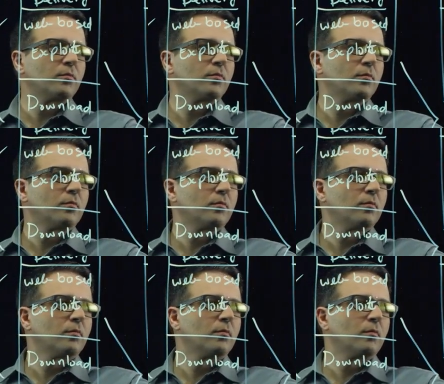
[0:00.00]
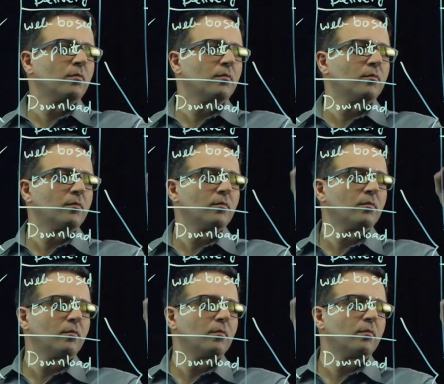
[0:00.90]

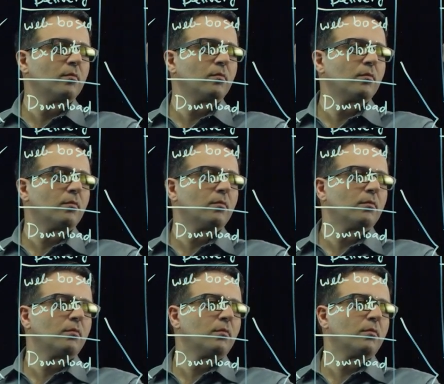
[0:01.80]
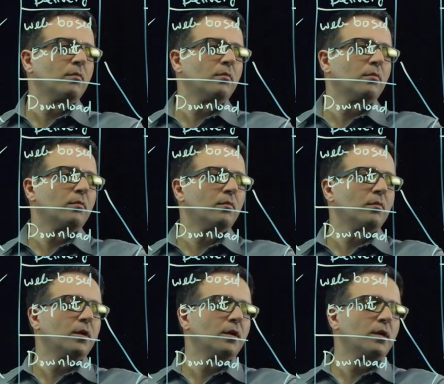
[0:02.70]

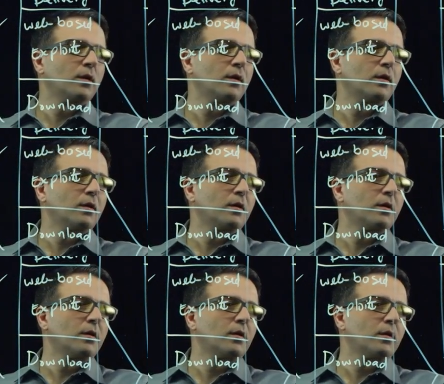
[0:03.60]
(silence)